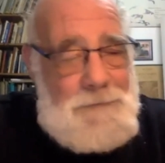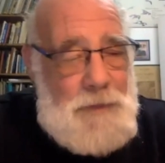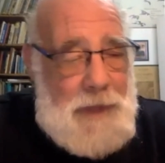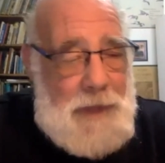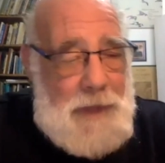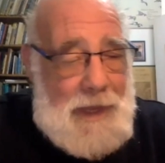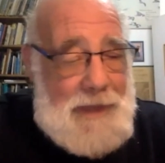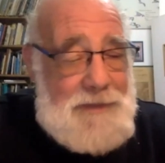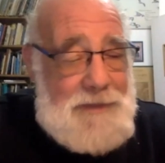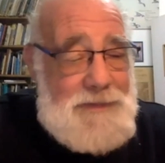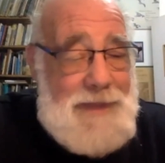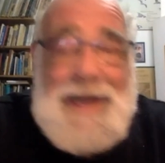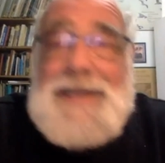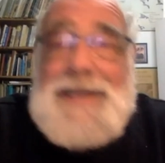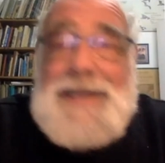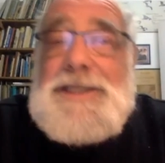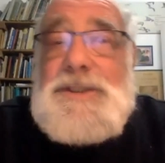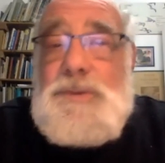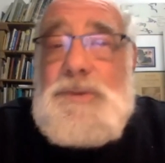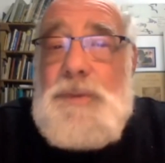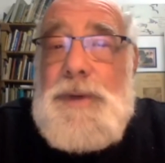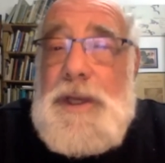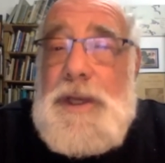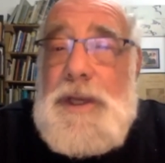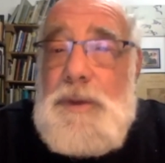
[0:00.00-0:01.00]
And that's
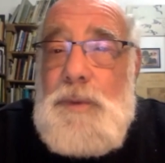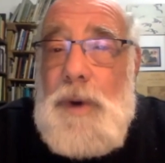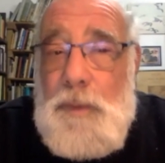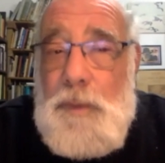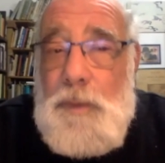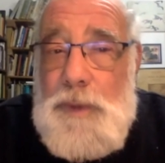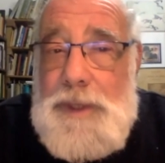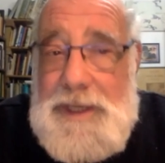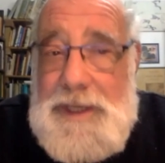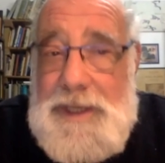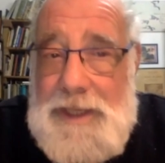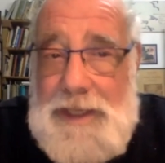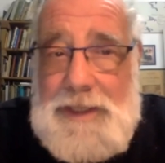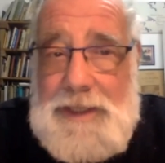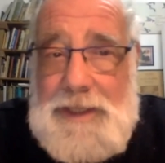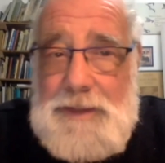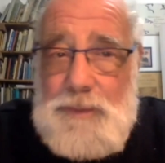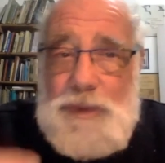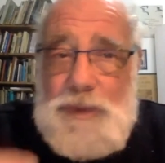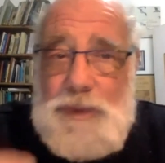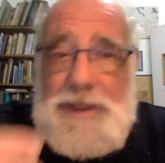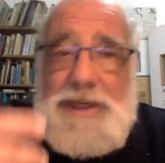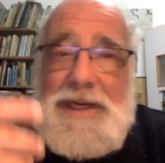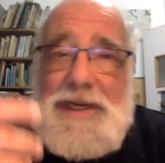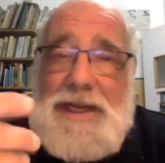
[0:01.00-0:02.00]
really what we need.
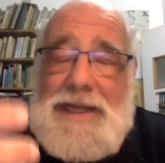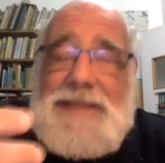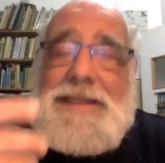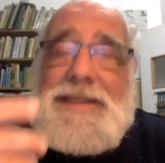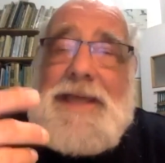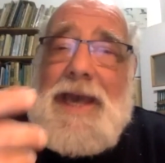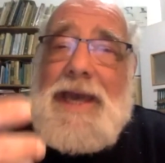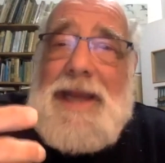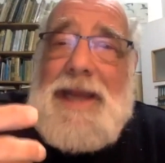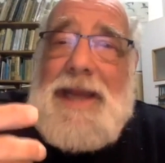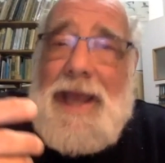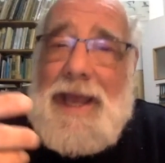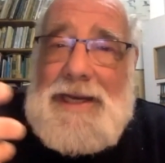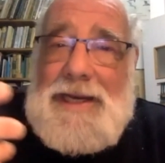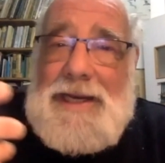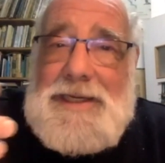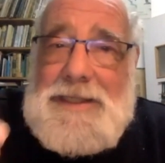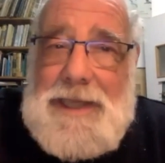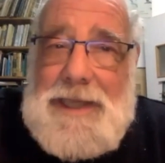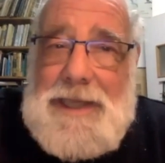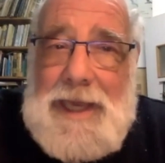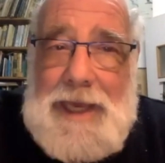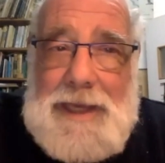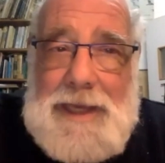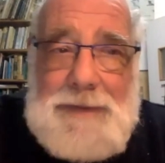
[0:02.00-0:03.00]
We need that end
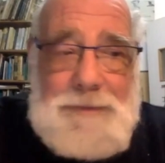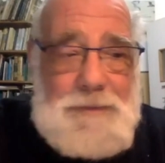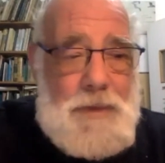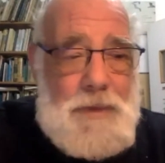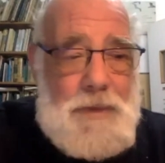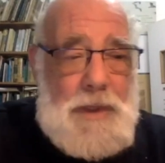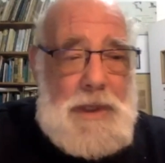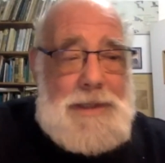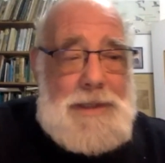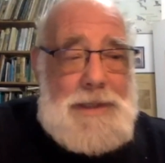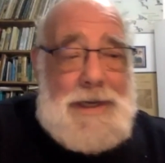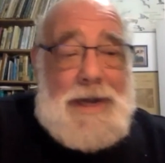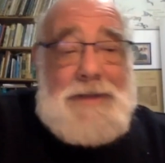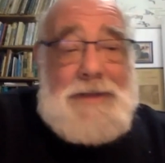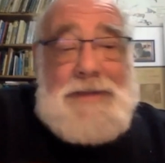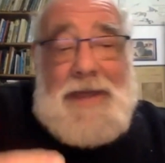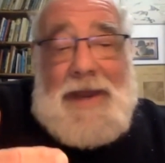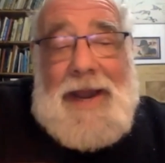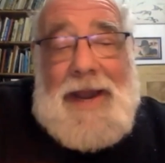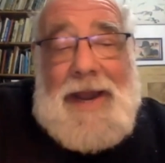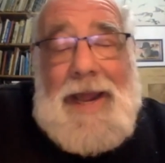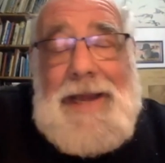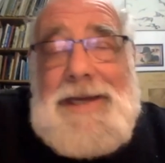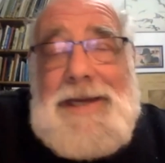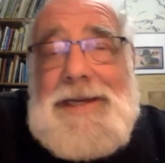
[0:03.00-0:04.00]
game. Now, that
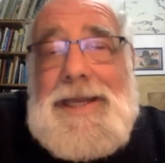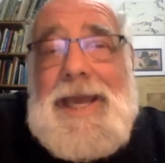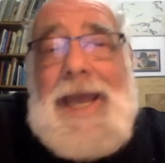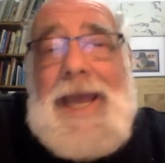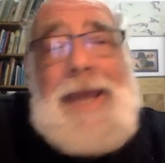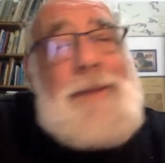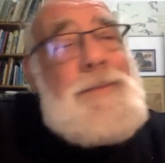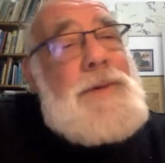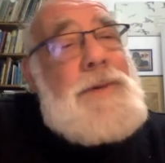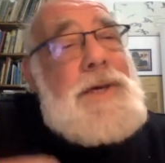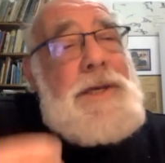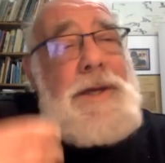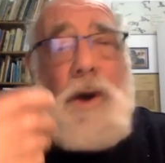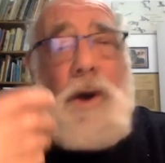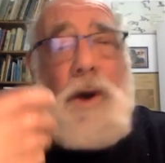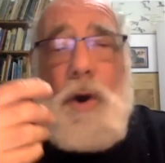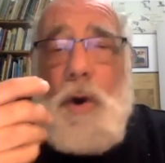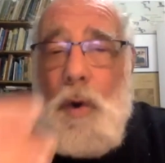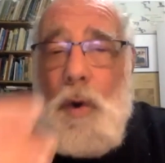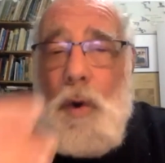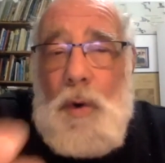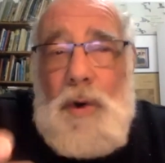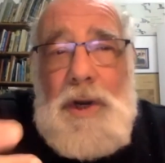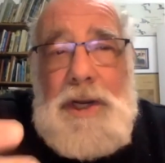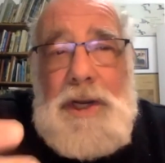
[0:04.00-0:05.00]
end game can
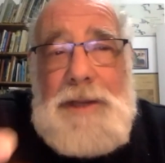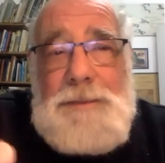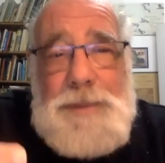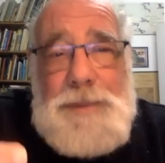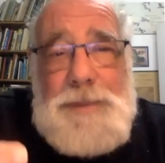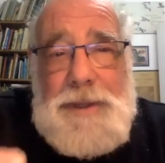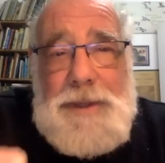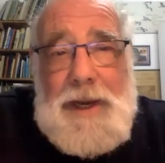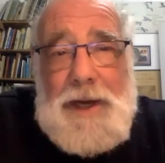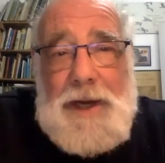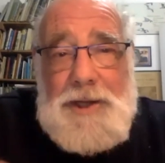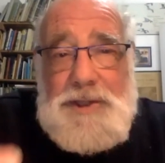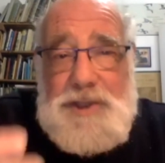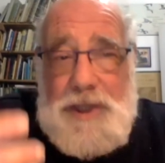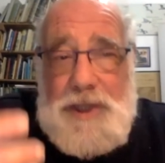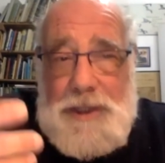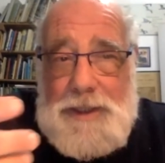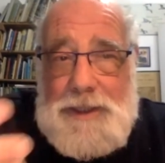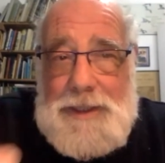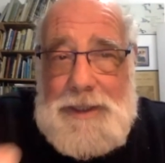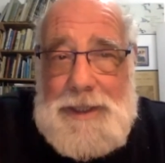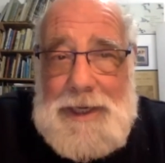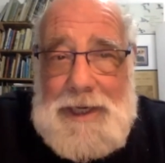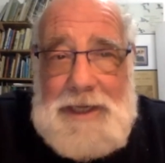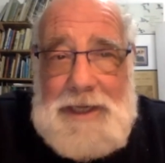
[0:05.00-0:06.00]
only be
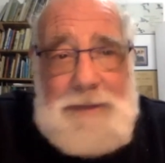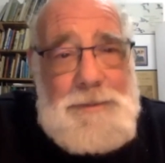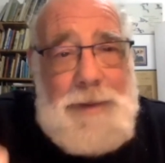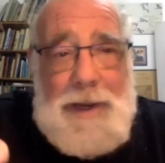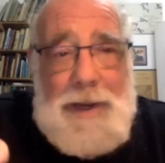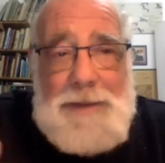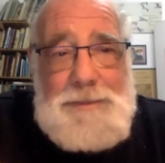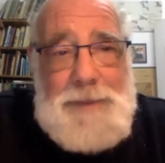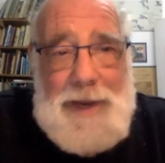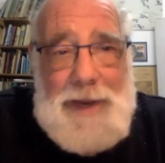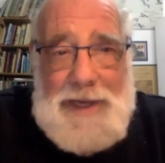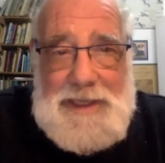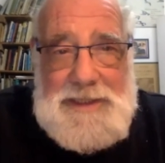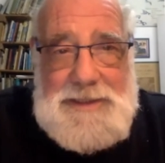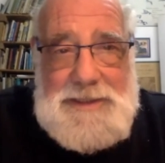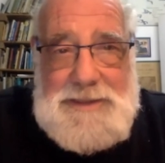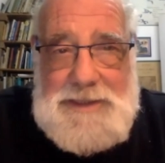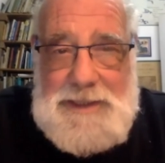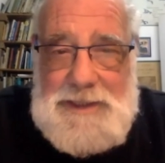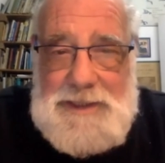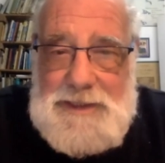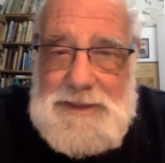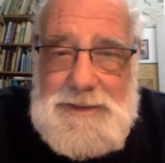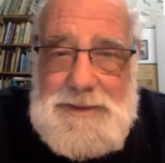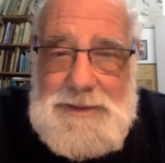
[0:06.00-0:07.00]
articulated by
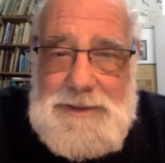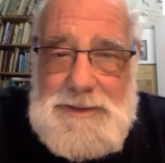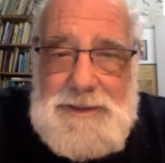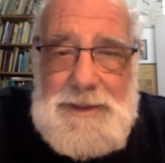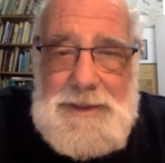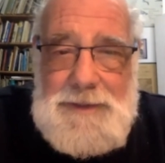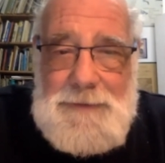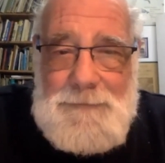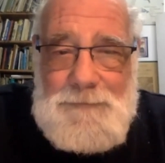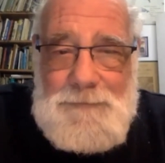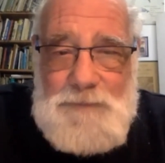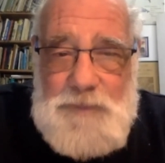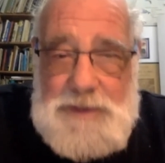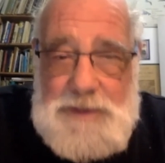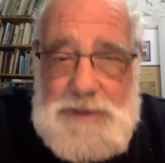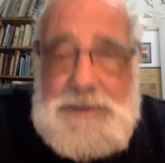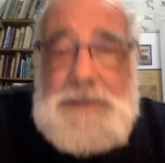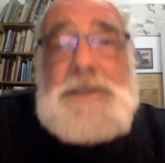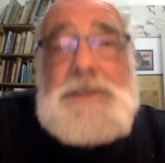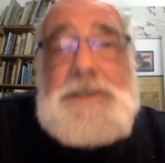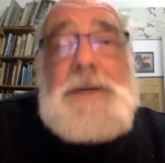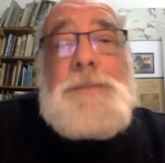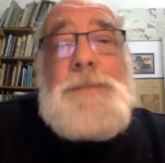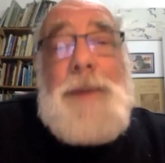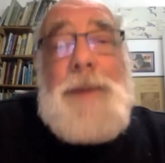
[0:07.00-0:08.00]
Palestinians. This
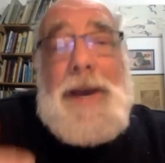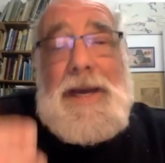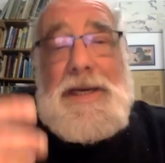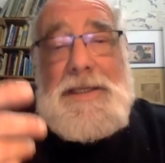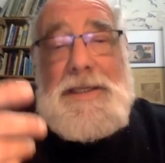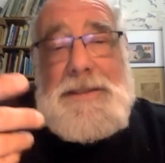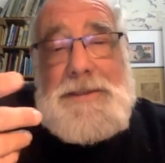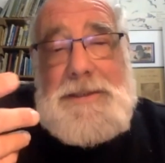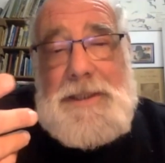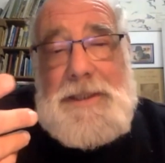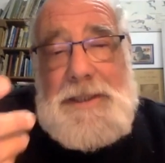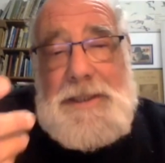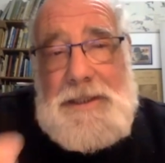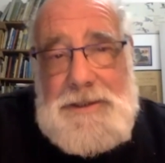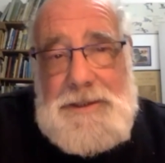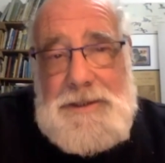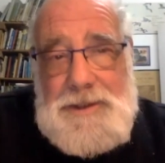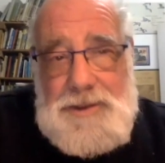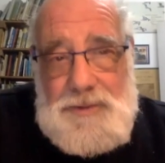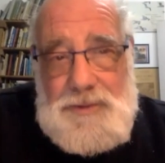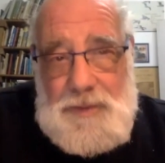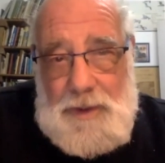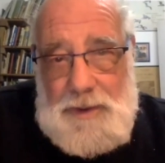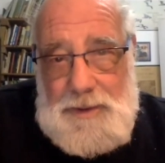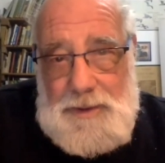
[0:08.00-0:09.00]
is a Palestinian
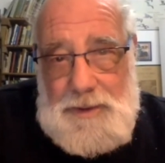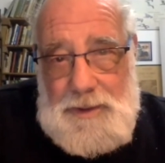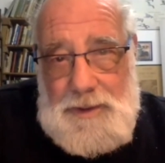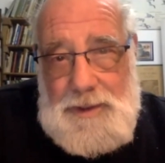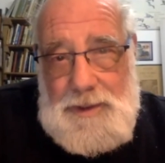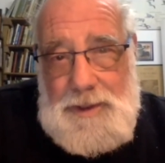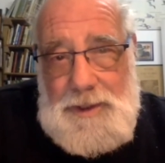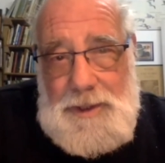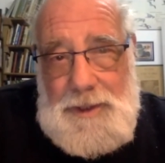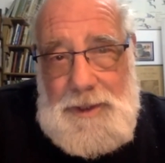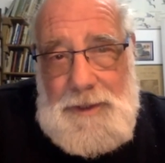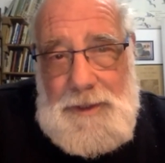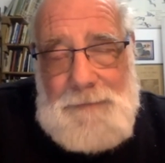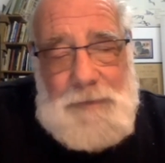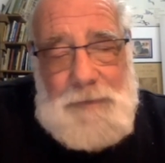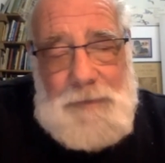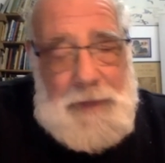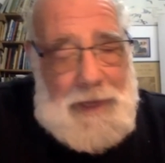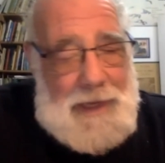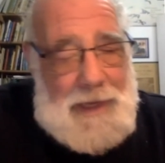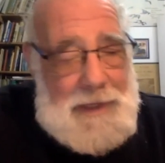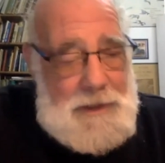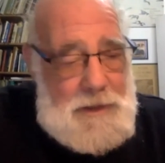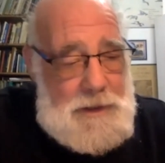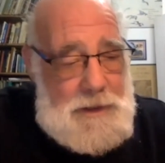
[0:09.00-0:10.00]
struggle.
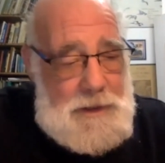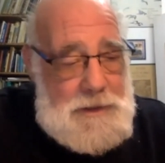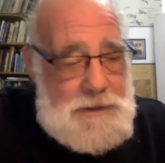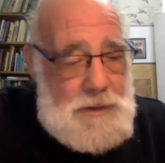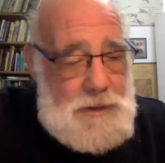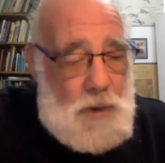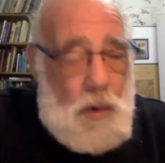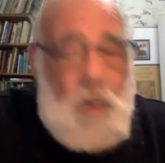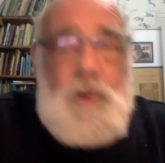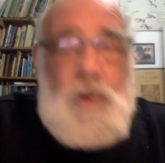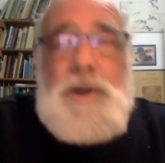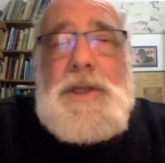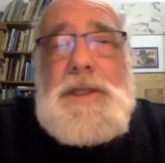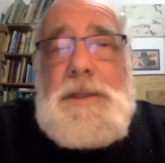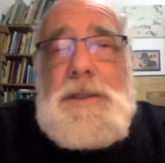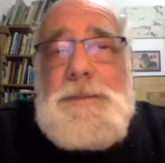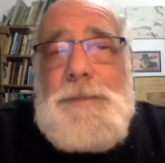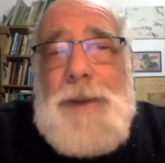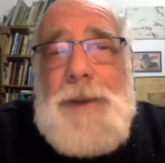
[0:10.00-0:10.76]
And it's only